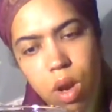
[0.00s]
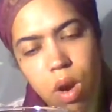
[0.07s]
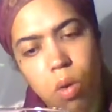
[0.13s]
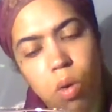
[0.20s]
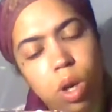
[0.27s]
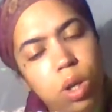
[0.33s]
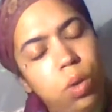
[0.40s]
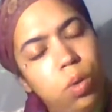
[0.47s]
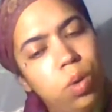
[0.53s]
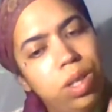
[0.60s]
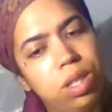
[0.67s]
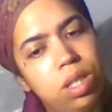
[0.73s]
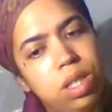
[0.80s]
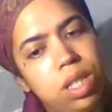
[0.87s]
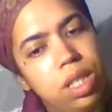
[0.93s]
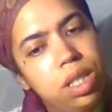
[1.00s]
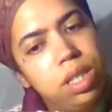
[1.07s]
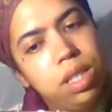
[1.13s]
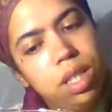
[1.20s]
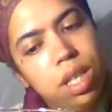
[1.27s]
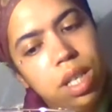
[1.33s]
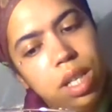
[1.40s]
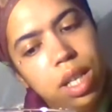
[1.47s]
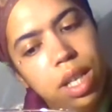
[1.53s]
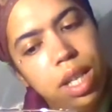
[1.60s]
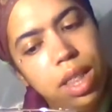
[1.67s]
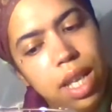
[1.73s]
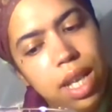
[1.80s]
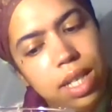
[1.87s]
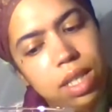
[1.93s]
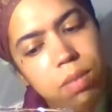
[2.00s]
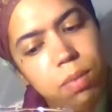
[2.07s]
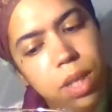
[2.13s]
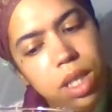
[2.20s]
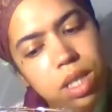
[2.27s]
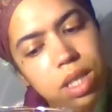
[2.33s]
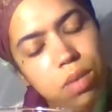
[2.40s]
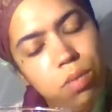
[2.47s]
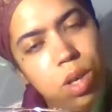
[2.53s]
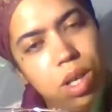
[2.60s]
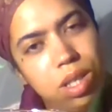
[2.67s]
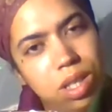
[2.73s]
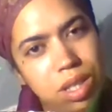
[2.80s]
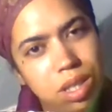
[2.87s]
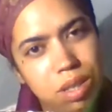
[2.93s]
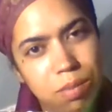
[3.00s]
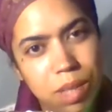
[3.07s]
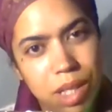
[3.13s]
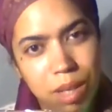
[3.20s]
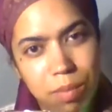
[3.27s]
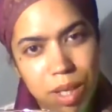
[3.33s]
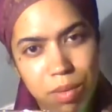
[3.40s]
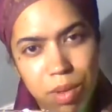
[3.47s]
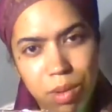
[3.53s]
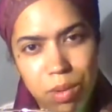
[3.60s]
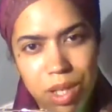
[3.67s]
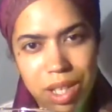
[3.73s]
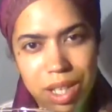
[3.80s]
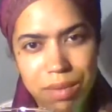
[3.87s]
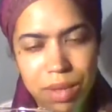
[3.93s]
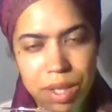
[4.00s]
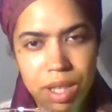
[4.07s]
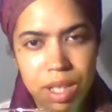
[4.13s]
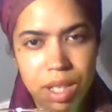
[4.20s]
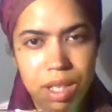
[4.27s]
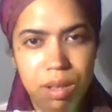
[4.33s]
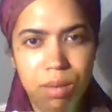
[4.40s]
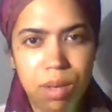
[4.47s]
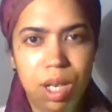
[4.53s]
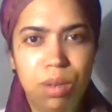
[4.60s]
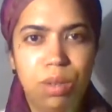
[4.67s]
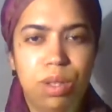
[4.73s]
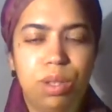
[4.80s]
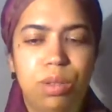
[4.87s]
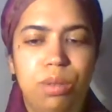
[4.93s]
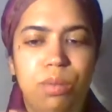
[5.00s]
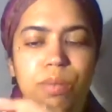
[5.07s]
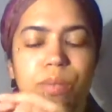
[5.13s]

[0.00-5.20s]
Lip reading: Or are you going to stay stuck in that space of wanting to blame everyone and everything around you?